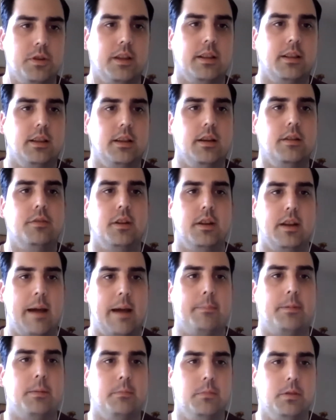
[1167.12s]
lift in
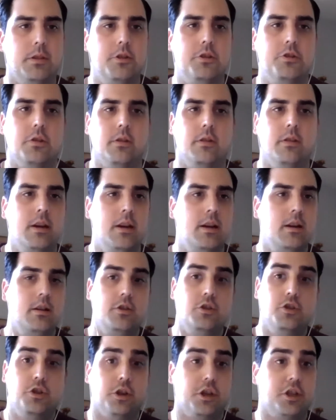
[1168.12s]
app completion
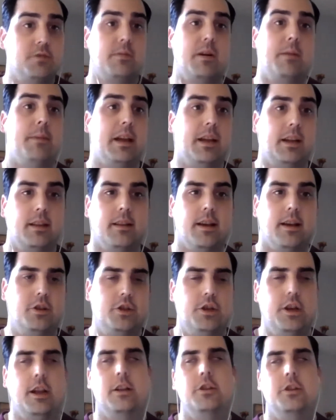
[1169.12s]
just by making that
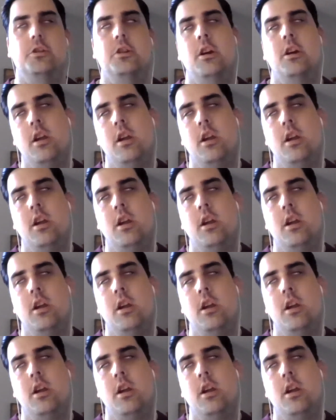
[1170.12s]
change.